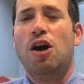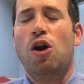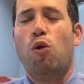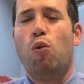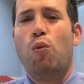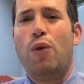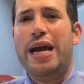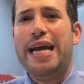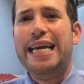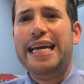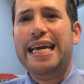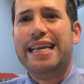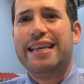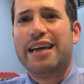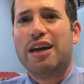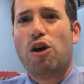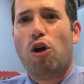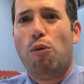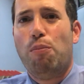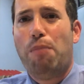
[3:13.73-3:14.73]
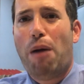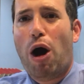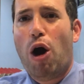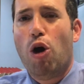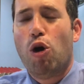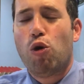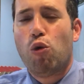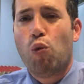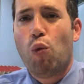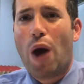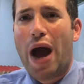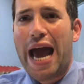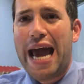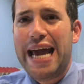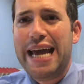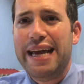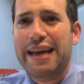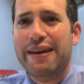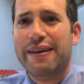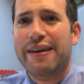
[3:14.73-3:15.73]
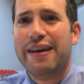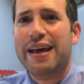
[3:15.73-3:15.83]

We need to go part way,